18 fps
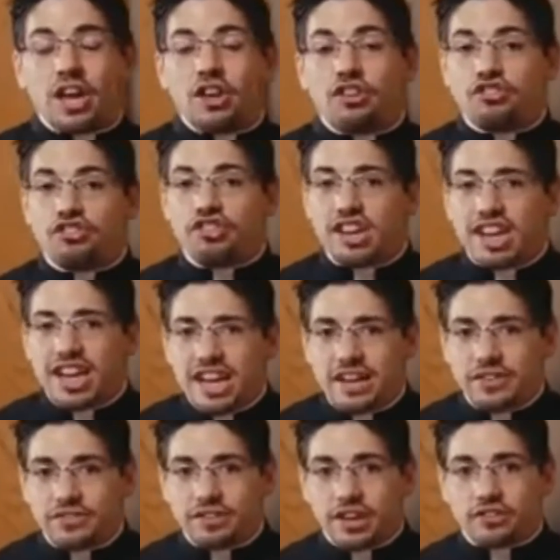
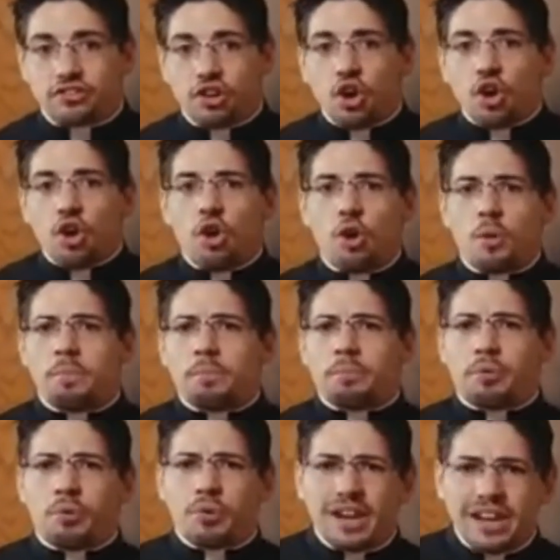Jesus who
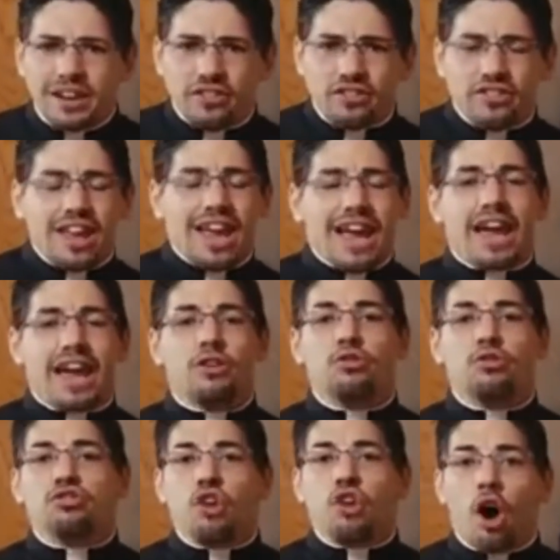preached and who
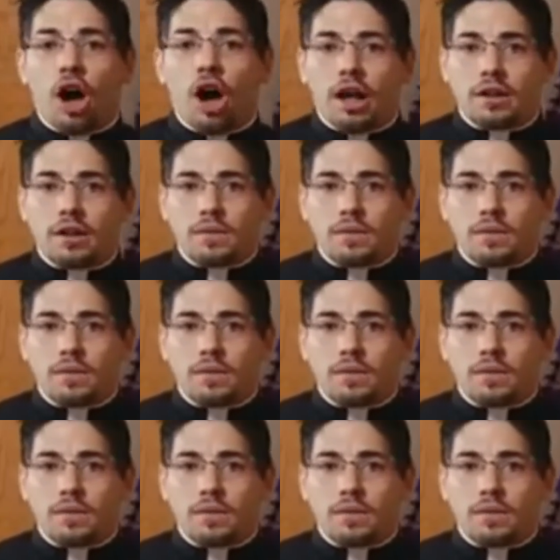taught,